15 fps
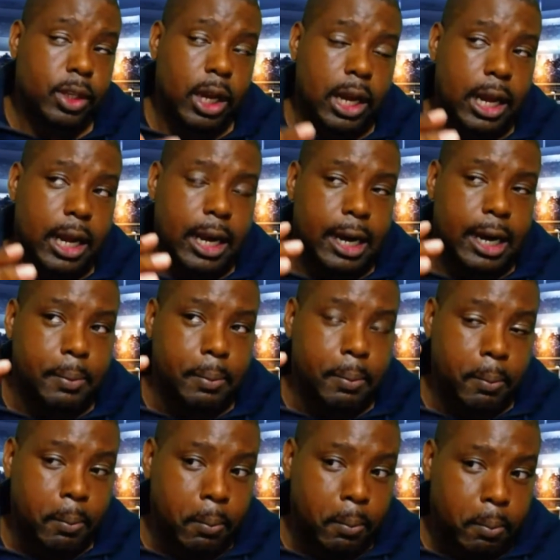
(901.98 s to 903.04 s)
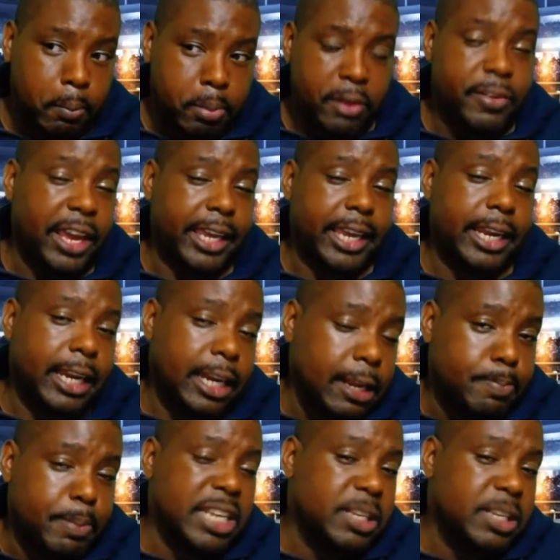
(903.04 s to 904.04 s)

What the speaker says: Povetkin and he beats